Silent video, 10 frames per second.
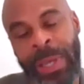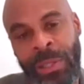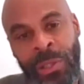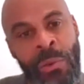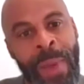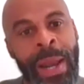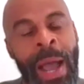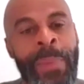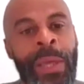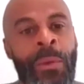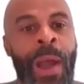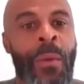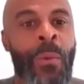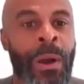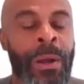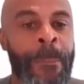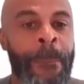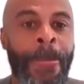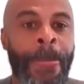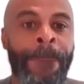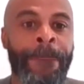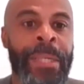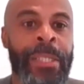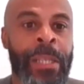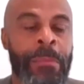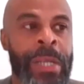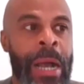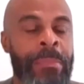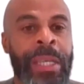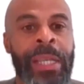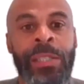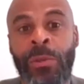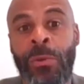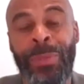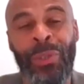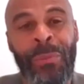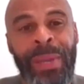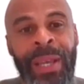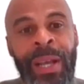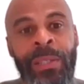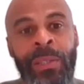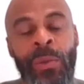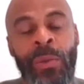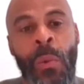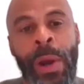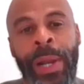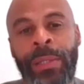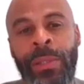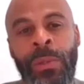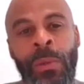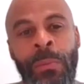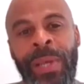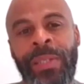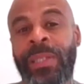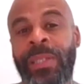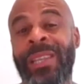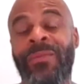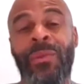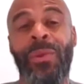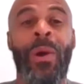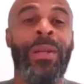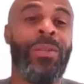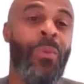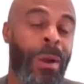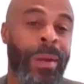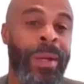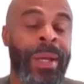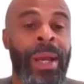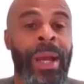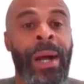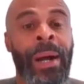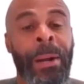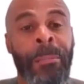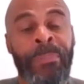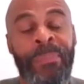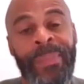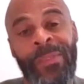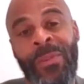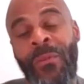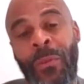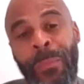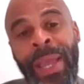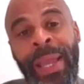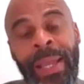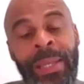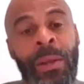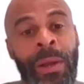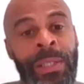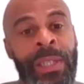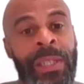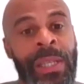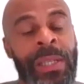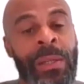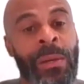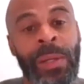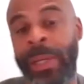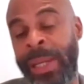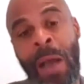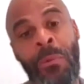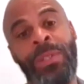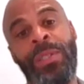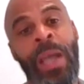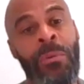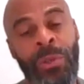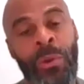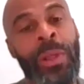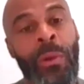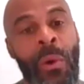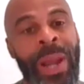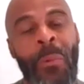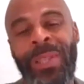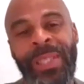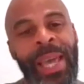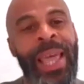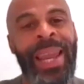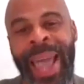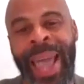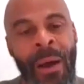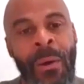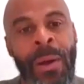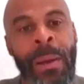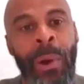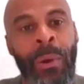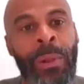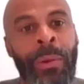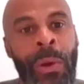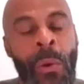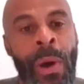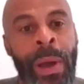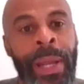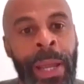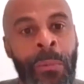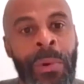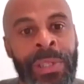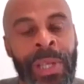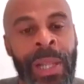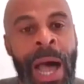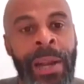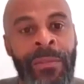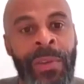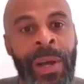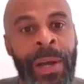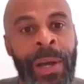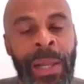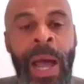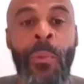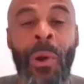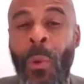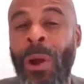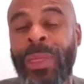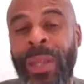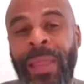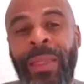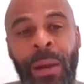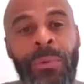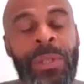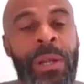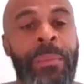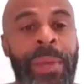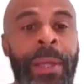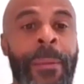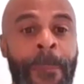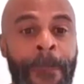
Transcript: consume may not be the right word but sometimes it consumes you because you want it to be successful and you want it to work um so for me you know just you know and that was that was earlier on i wouldn't say that now but earlier on, it was a lot of uh, a lot more work than I thought it was going to be.